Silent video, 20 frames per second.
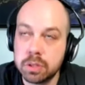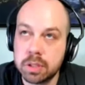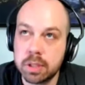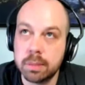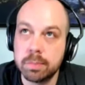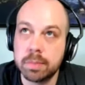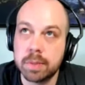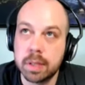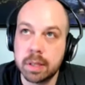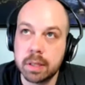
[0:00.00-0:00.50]
do
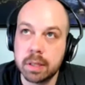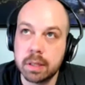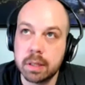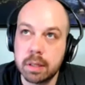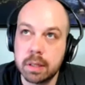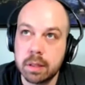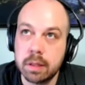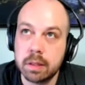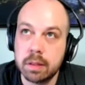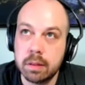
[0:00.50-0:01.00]

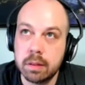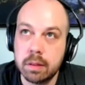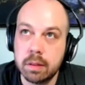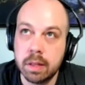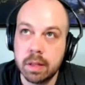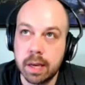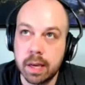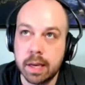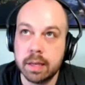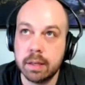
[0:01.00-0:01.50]
something
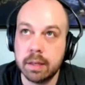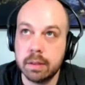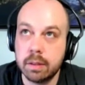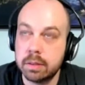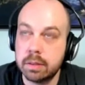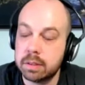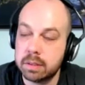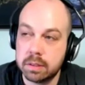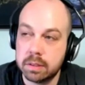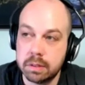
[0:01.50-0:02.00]
that,
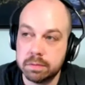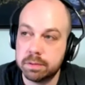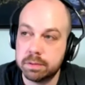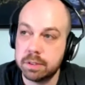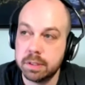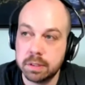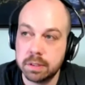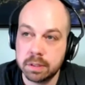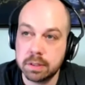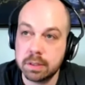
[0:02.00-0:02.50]

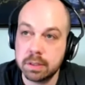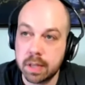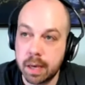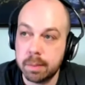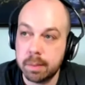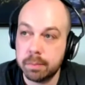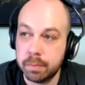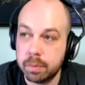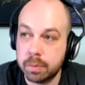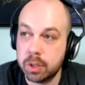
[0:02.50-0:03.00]
for instance,
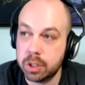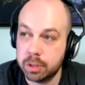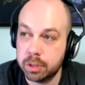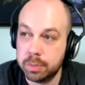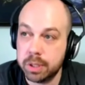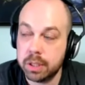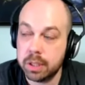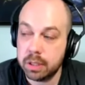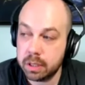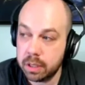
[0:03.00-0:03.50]
I'm going
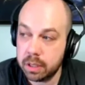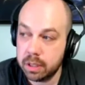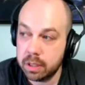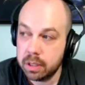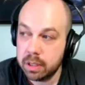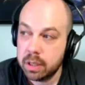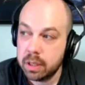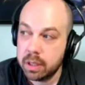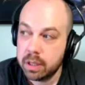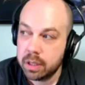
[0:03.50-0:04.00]
to be
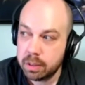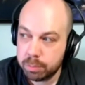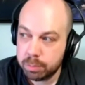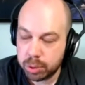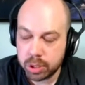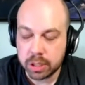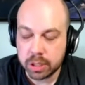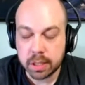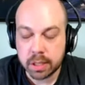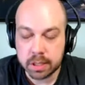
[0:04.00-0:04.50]

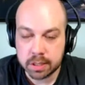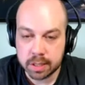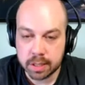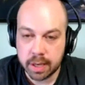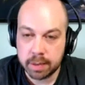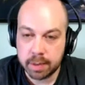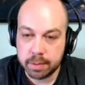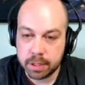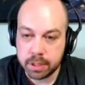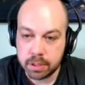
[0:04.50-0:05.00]
putting a lot of
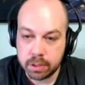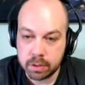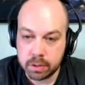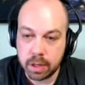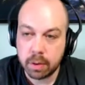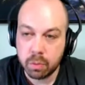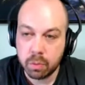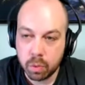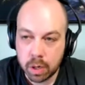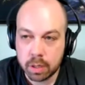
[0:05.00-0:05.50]
time into.
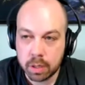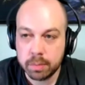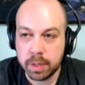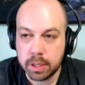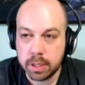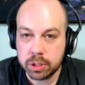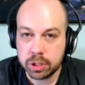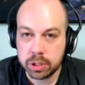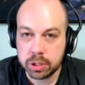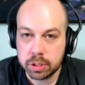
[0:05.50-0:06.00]
I want to
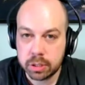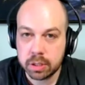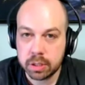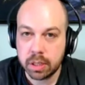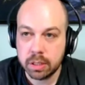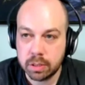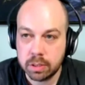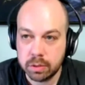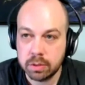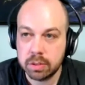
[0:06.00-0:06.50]
make
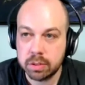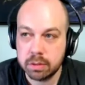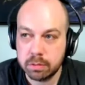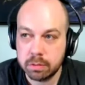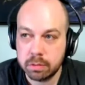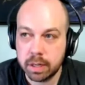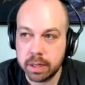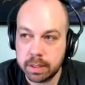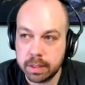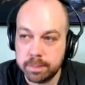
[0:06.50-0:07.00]
sure I do it
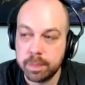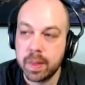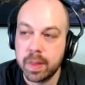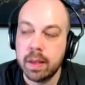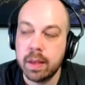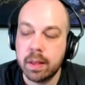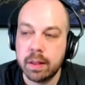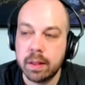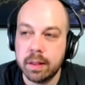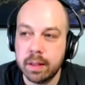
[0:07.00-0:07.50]
right.
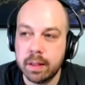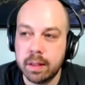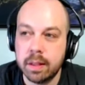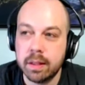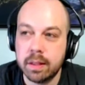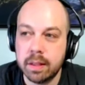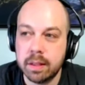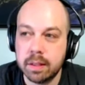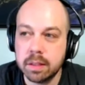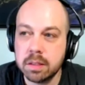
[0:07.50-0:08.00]
It
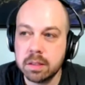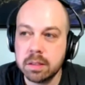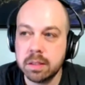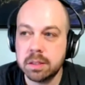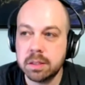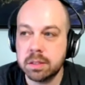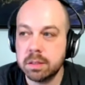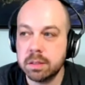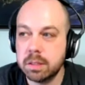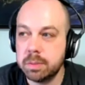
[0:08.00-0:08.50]
that
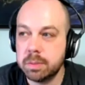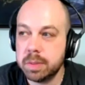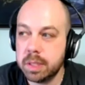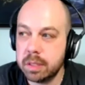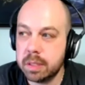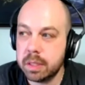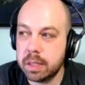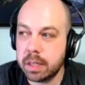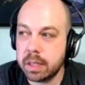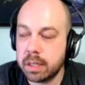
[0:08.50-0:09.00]
doesn't necessarily
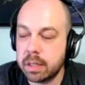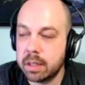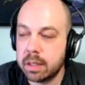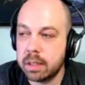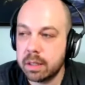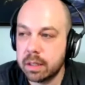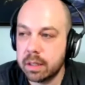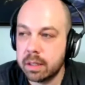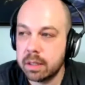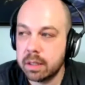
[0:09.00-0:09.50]
mean that
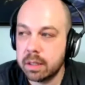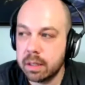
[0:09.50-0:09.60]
